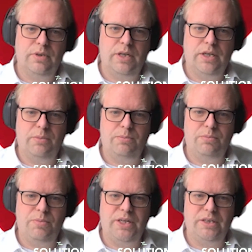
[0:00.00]

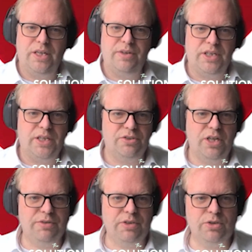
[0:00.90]
I actually
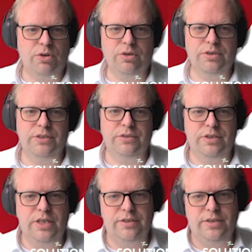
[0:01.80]
have a talk on this
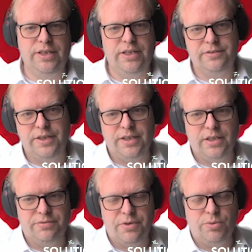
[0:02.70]
at the EIC in
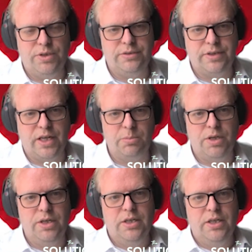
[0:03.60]
a few weeks' time.
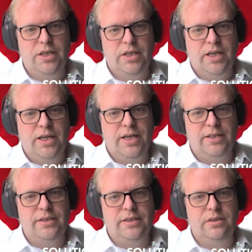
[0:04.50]

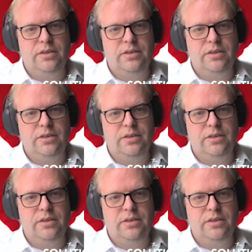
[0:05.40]
And